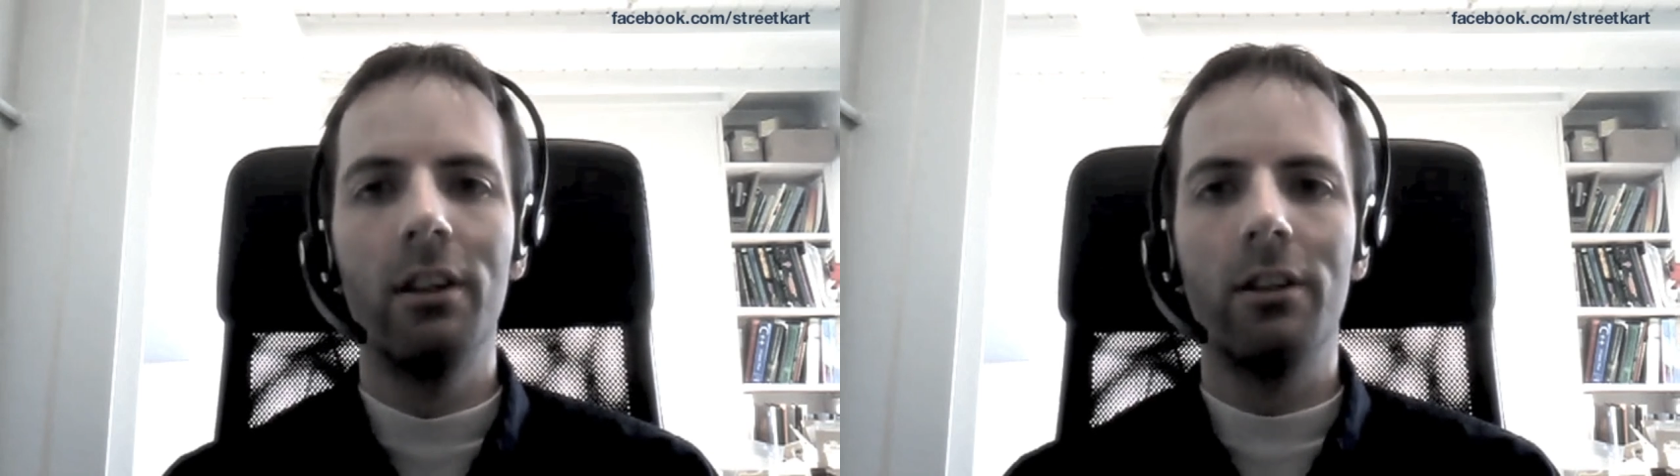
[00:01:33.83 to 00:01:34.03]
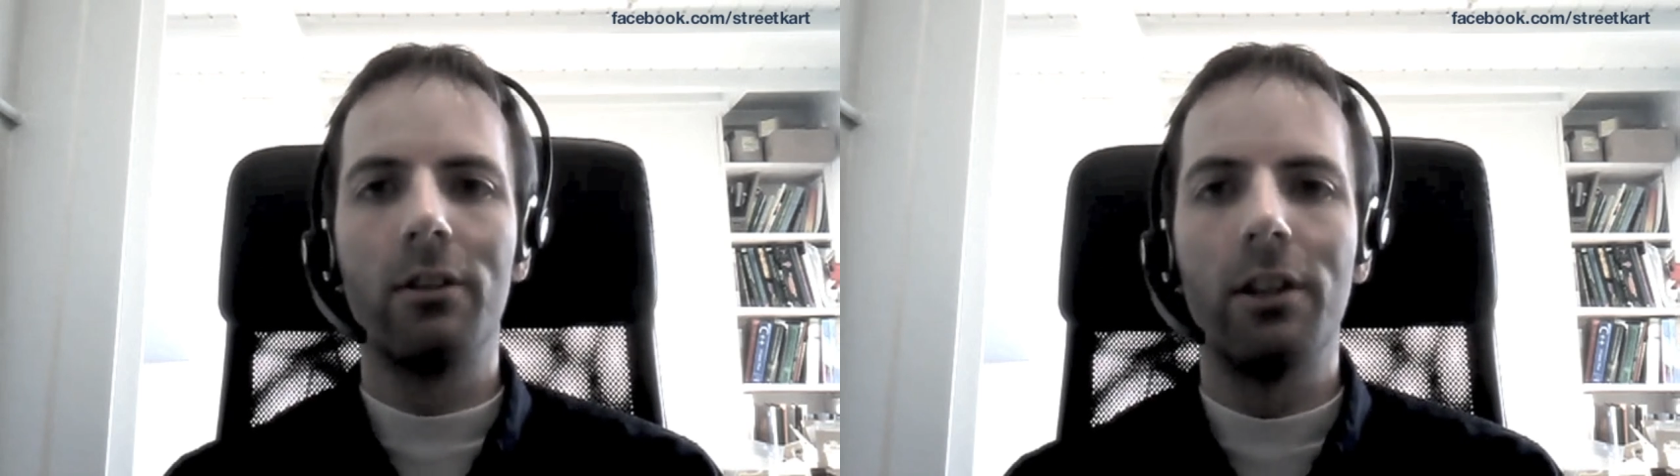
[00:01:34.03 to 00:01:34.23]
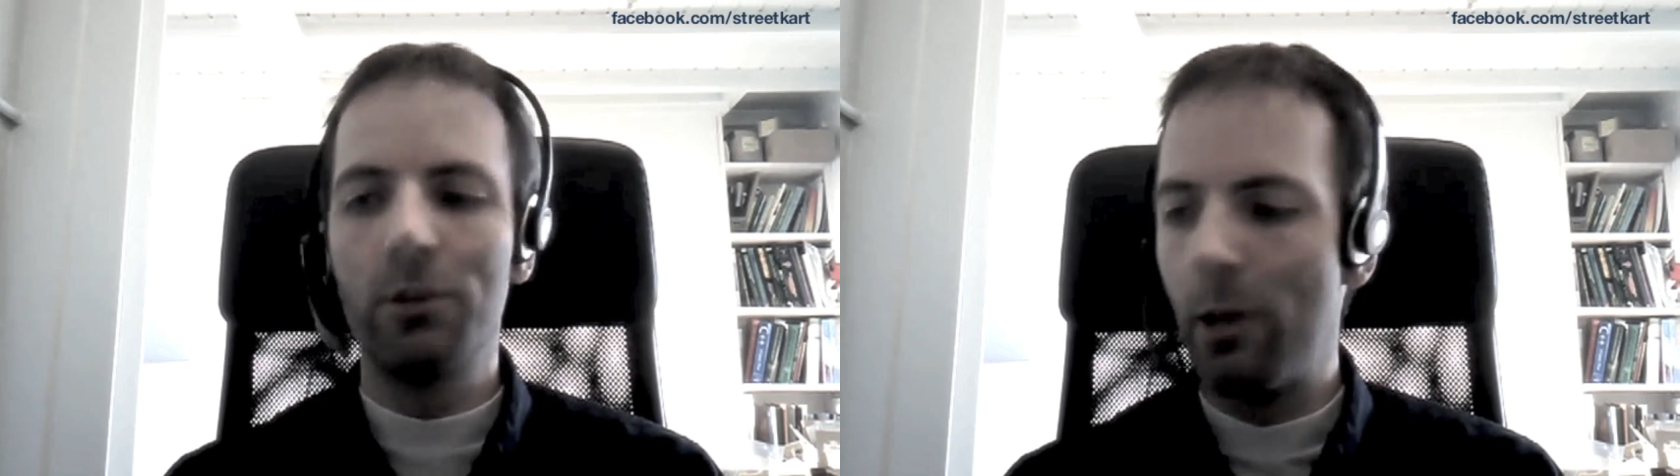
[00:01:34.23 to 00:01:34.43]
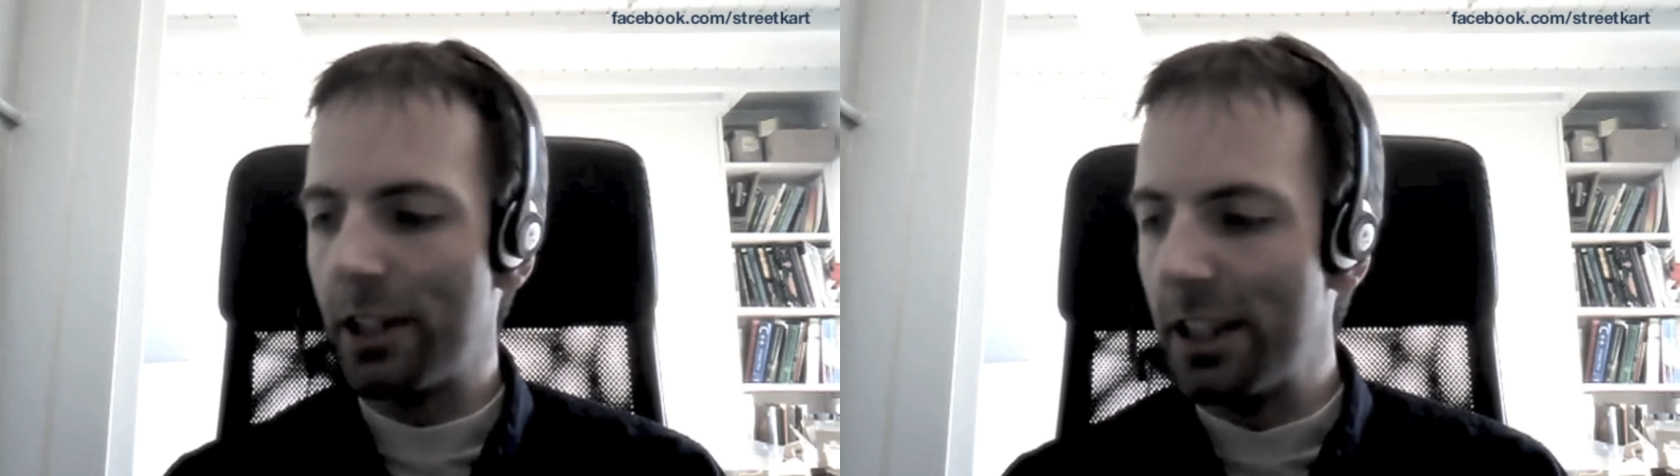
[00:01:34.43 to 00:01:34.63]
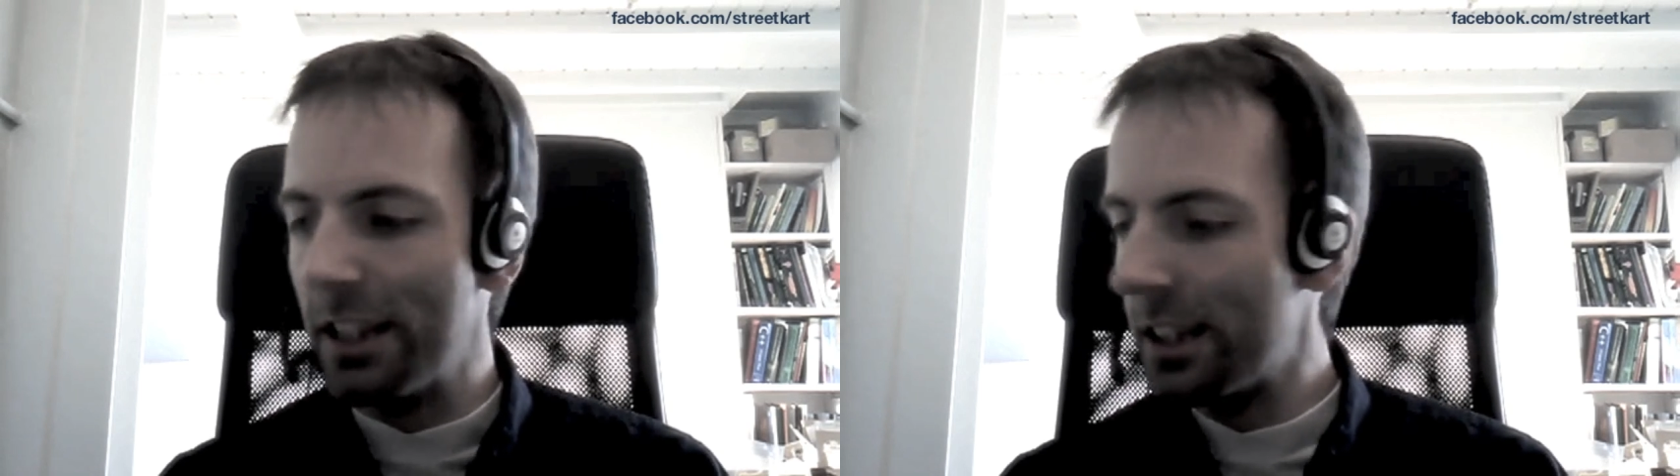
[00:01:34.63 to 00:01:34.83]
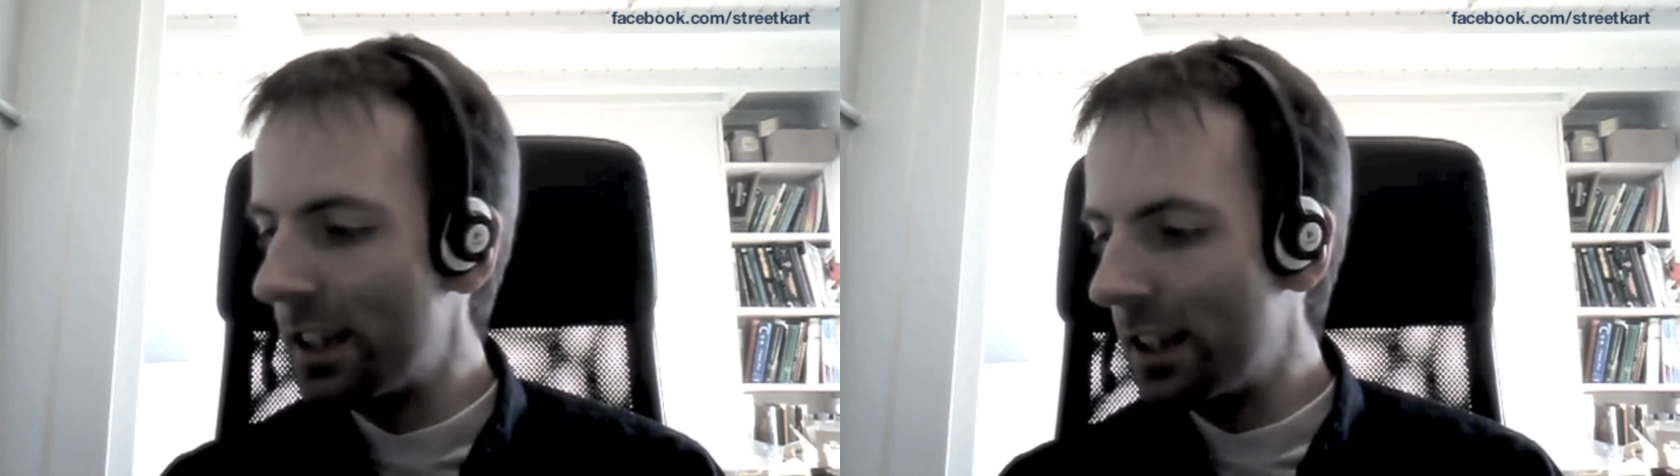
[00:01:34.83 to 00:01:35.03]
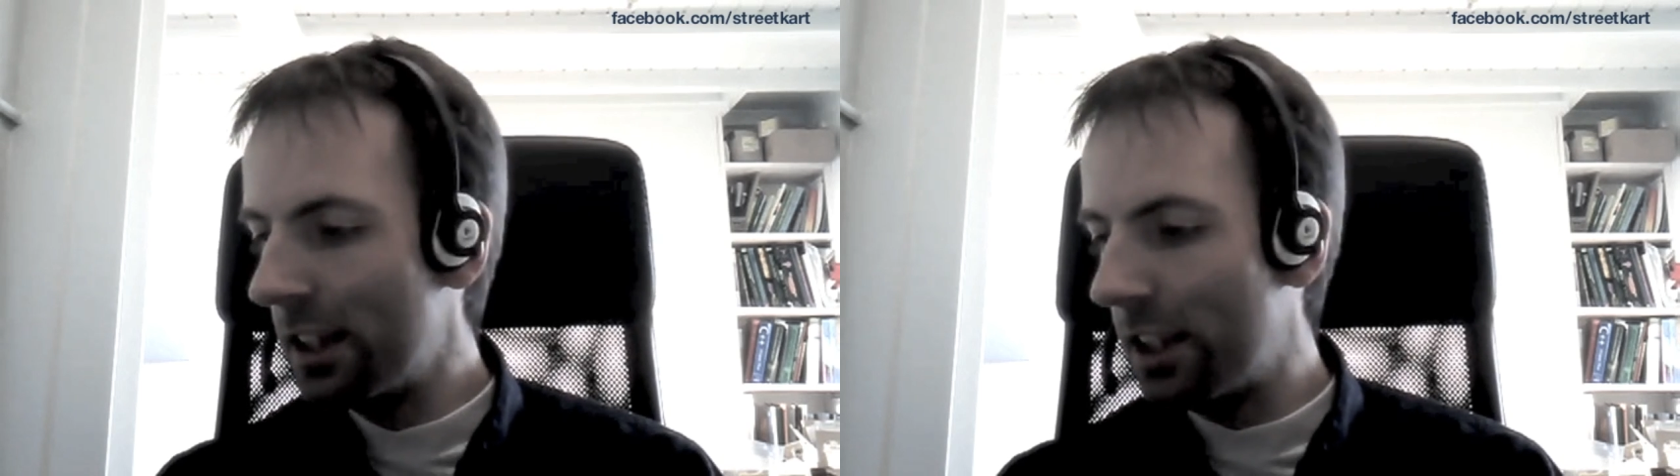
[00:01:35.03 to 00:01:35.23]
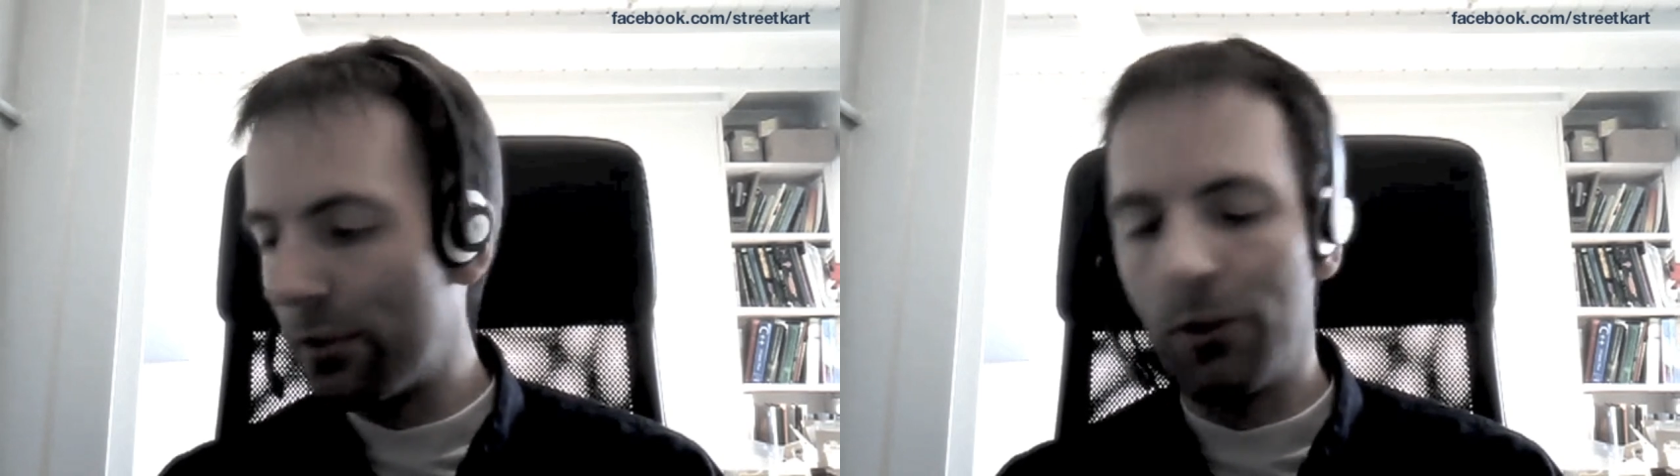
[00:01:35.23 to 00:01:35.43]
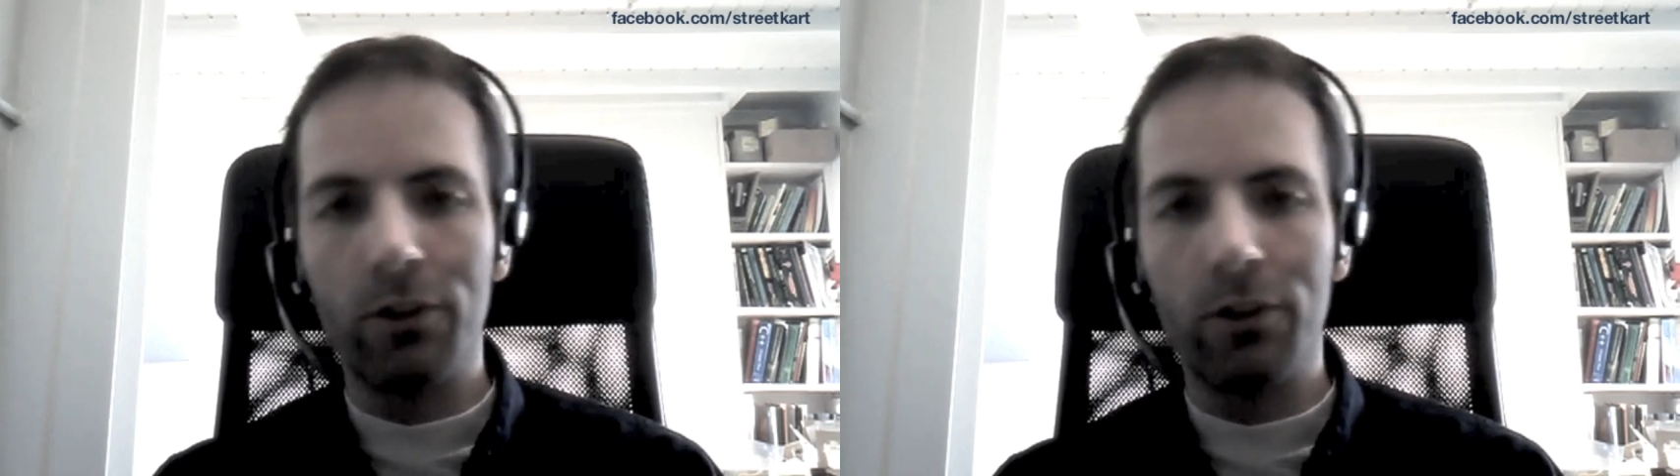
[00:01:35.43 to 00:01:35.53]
So that's quite neat. And of course